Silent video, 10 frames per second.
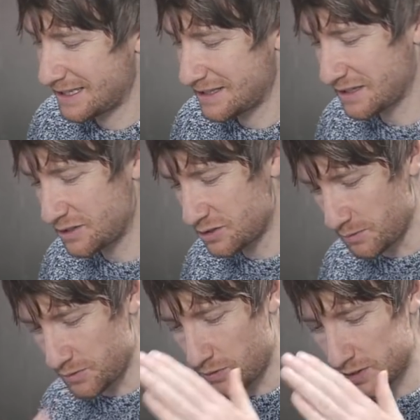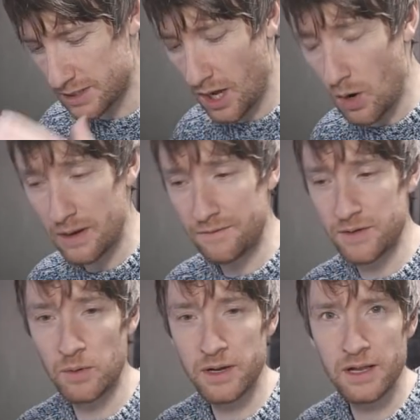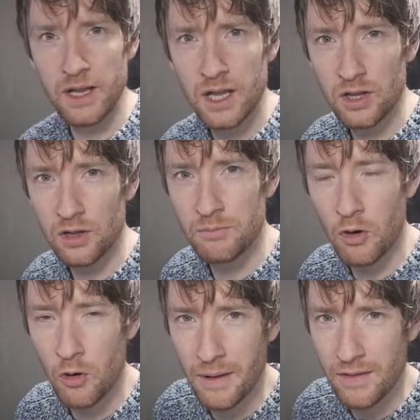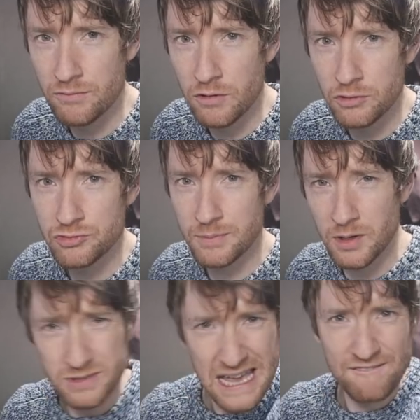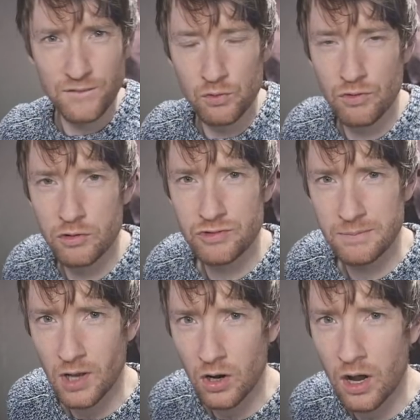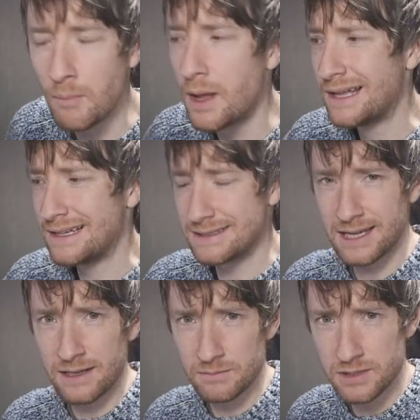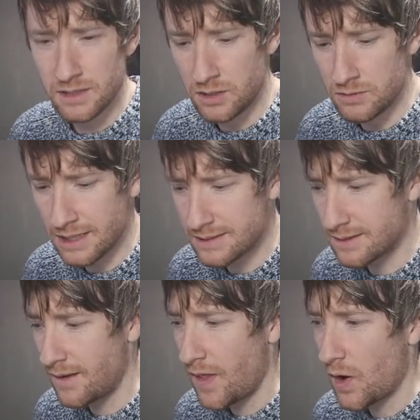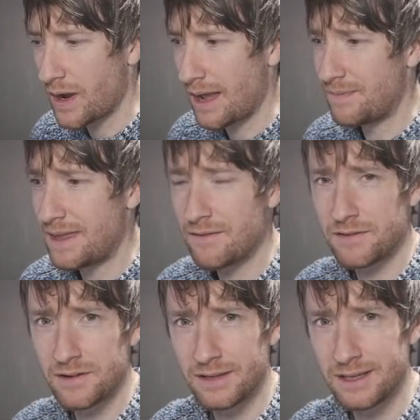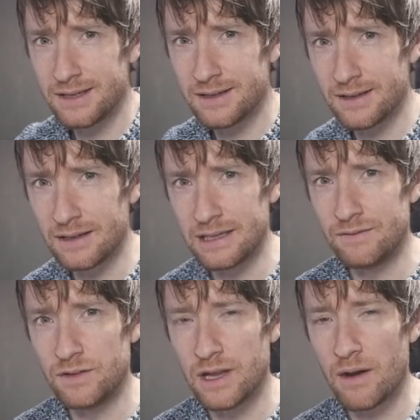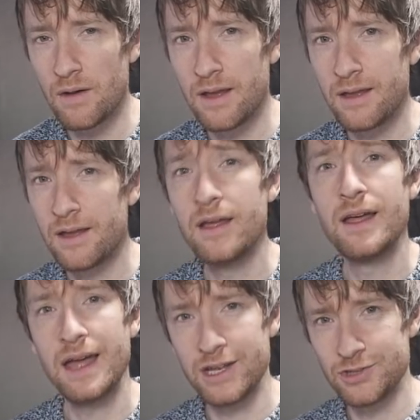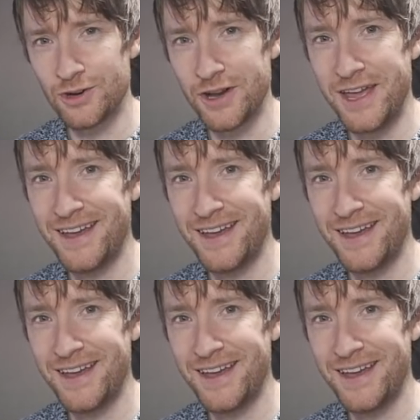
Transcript: thank you so much for watching. Oh, and if you wanna learn more about the road trip, go to fboroadtrip.com and sign up to the newsletter. Okay, I'm definitely gonna leave you now. Enjoy.